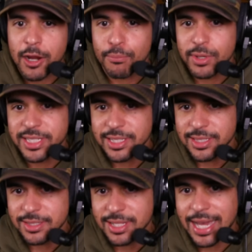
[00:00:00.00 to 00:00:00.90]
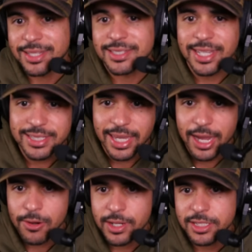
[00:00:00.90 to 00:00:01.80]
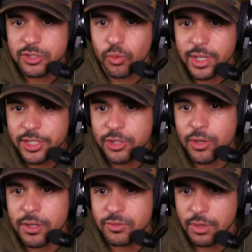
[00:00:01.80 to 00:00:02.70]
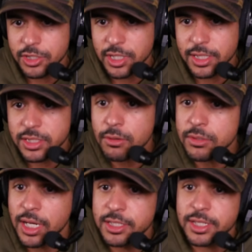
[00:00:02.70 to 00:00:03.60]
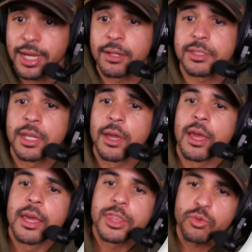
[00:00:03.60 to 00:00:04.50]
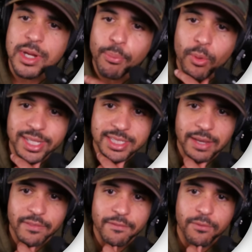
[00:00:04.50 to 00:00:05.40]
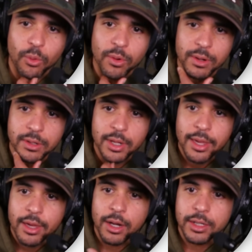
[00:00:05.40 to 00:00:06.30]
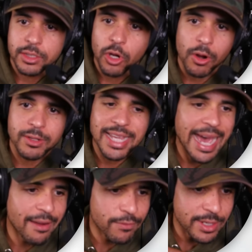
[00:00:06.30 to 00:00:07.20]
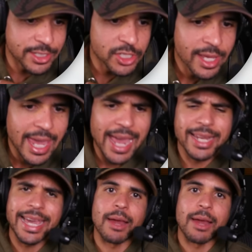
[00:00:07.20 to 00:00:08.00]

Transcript: preseason stats: 6 carries, 22 yards rushing, 0 touchdowns, 3.74 yards average, and he had